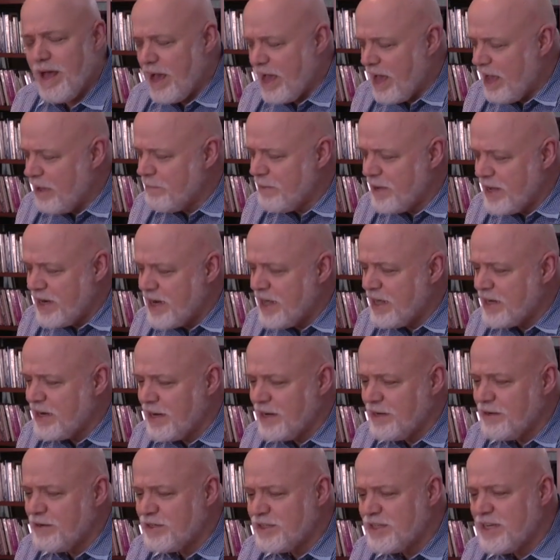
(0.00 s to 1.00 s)
I may not
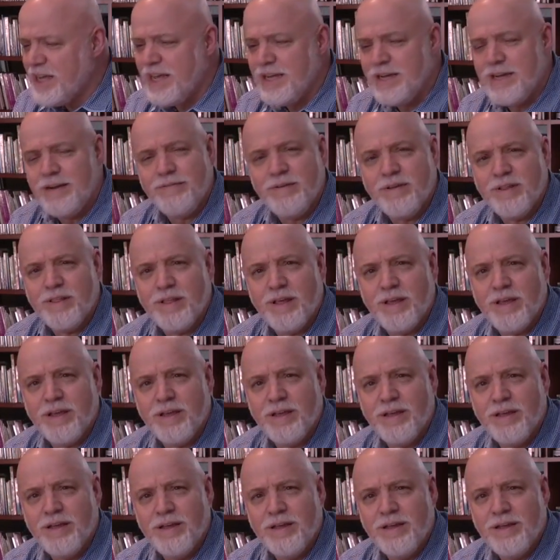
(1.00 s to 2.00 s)
understand everything,
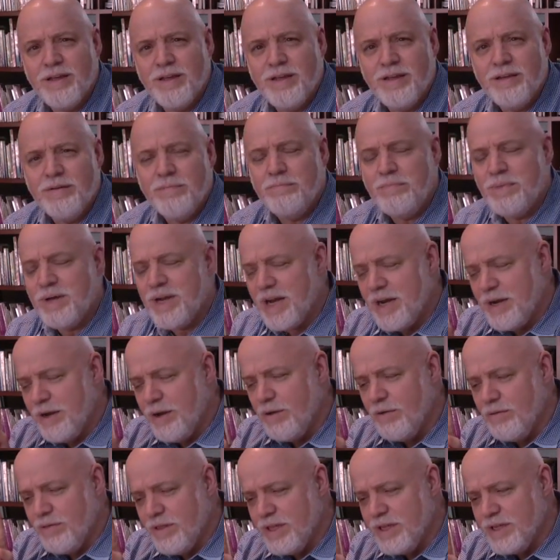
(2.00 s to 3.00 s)
but I
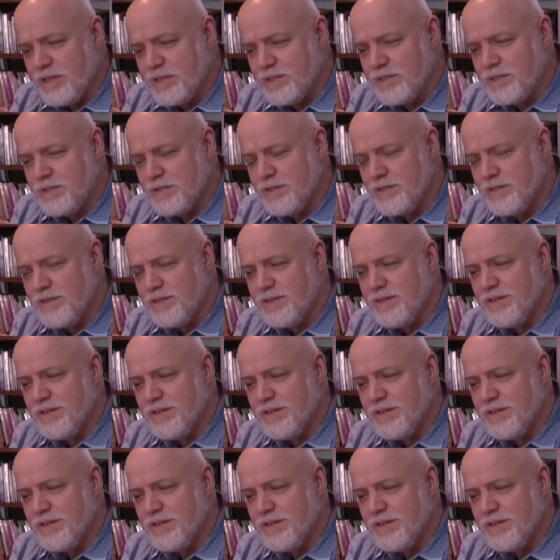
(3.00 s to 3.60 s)
know this.